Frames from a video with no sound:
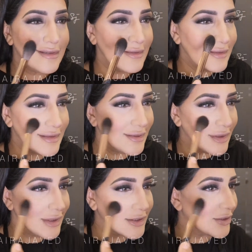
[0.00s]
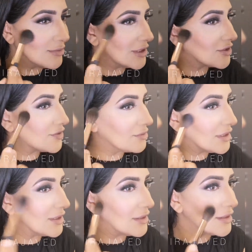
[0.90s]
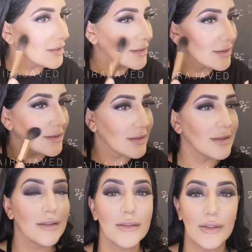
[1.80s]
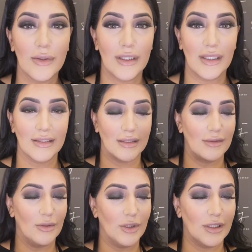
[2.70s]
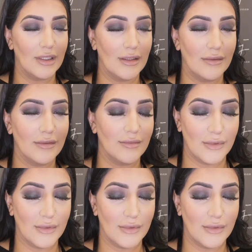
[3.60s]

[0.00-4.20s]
Oh, a wee bit too much for me. Okay, that's it, no more than that.